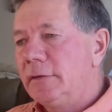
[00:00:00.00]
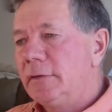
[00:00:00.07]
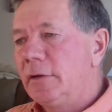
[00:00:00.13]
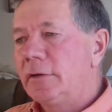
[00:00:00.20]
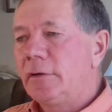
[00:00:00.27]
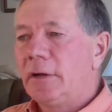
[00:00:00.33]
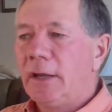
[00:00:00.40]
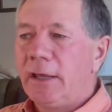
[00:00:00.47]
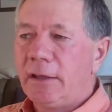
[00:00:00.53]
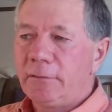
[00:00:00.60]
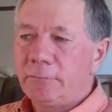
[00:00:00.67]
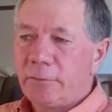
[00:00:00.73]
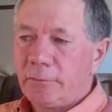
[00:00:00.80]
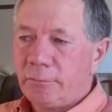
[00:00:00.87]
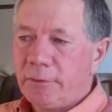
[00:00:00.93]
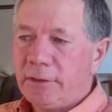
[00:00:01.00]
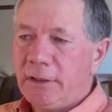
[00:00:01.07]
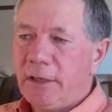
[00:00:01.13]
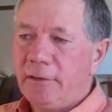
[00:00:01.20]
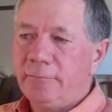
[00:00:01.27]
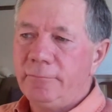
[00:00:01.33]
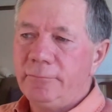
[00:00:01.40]
on our land where we
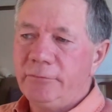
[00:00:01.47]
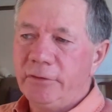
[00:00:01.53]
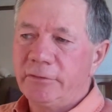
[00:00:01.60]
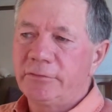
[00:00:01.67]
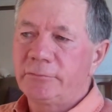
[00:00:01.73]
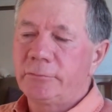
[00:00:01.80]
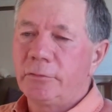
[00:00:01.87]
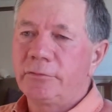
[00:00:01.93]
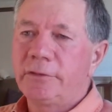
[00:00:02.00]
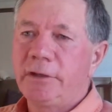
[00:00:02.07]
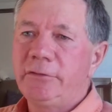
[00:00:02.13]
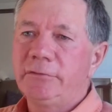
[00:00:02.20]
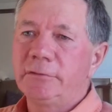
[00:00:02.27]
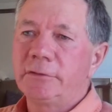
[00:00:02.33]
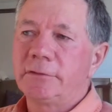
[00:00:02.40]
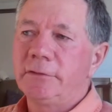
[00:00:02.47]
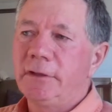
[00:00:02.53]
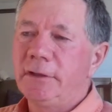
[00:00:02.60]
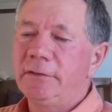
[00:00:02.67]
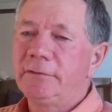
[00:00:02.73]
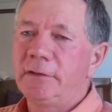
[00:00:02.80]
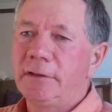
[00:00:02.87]
have just rotational
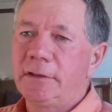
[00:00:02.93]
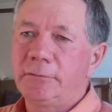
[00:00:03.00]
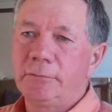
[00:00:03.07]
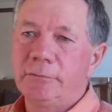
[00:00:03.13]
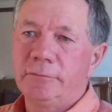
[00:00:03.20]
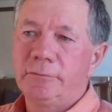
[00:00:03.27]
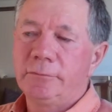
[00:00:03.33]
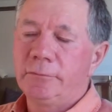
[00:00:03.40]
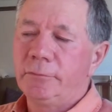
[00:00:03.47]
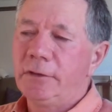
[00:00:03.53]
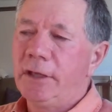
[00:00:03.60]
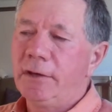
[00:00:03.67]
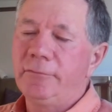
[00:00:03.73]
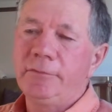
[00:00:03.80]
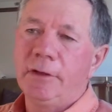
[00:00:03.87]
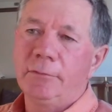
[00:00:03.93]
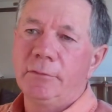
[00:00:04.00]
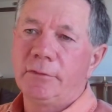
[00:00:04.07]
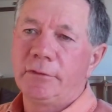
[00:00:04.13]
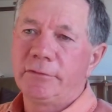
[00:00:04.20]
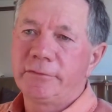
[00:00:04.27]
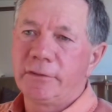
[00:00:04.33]
grazed, I think we have
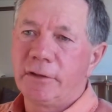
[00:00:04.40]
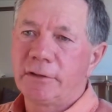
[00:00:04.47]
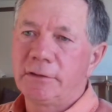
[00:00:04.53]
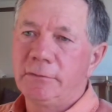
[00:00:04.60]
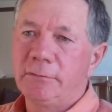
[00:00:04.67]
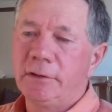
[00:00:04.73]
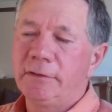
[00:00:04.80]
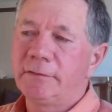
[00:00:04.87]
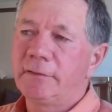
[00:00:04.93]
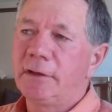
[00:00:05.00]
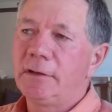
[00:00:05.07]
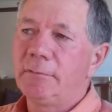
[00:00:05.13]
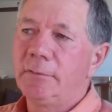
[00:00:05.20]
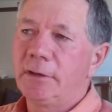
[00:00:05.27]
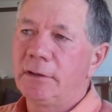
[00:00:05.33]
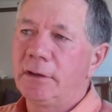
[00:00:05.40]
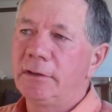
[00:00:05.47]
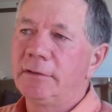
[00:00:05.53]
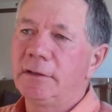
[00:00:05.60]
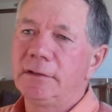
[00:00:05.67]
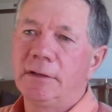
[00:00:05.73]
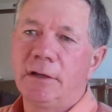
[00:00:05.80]
doubled our stocking rates there. But I
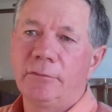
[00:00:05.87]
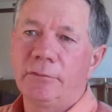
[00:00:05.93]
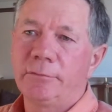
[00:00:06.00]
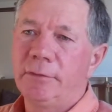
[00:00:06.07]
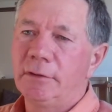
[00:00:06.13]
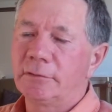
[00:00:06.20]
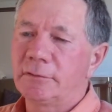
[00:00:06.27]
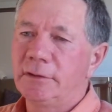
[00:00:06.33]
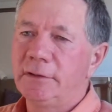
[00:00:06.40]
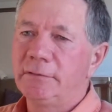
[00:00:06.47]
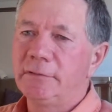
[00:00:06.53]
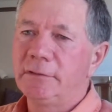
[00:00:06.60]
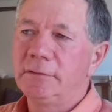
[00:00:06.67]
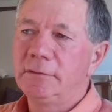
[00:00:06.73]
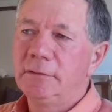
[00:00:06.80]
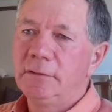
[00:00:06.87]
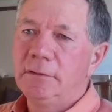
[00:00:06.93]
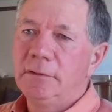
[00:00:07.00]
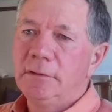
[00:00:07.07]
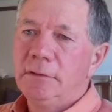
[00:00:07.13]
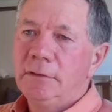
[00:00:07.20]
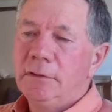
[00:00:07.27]
think now with bale grazing,
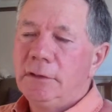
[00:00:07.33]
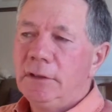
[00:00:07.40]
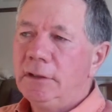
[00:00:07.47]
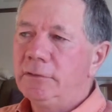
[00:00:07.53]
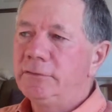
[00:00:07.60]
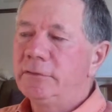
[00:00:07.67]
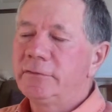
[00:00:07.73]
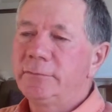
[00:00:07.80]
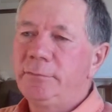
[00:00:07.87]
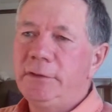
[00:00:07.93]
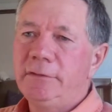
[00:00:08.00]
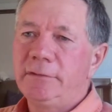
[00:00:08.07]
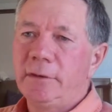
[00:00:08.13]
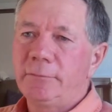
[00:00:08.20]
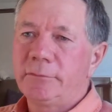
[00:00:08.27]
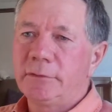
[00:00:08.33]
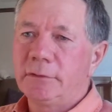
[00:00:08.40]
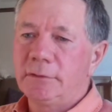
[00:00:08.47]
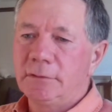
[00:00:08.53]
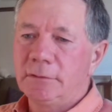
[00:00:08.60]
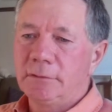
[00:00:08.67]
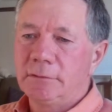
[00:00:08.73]
it just speeds up
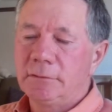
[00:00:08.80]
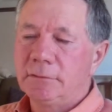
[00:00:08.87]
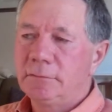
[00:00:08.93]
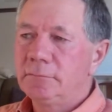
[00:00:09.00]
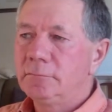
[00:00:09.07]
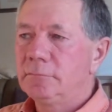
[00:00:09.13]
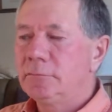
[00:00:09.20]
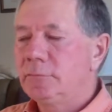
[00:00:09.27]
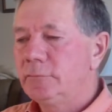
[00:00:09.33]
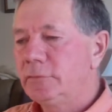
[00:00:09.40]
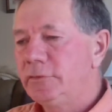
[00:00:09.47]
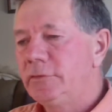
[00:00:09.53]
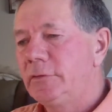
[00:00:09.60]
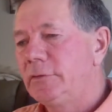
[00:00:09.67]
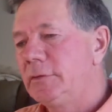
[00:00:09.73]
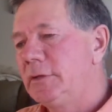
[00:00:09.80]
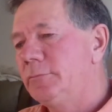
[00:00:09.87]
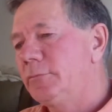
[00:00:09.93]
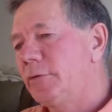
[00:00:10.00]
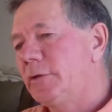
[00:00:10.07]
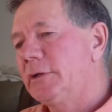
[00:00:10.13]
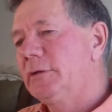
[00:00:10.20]
when you're
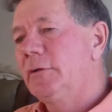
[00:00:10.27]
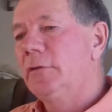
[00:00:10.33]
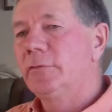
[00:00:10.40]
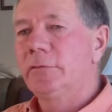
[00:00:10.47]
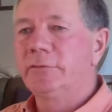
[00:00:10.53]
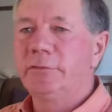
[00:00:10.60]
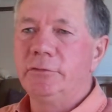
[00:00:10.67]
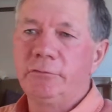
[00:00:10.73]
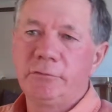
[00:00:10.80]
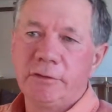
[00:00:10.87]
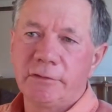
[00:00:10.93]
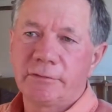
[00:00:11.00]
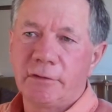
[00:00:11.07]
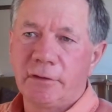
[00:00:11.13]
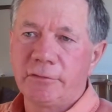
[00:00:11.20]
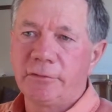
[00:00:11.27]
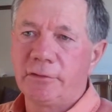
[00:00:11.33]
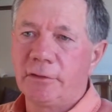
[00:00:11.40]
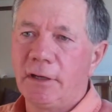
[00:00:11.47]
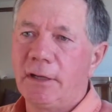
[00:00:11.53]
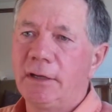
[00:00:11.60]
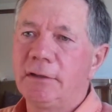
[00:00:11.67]
importing all those nutrients onto
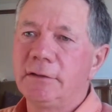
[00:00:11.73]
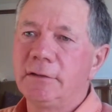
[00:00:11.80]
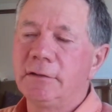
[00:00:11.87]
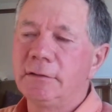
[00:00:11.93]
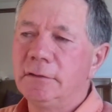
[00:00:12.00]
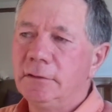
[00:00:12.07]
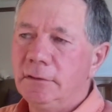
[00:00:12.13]
your land, and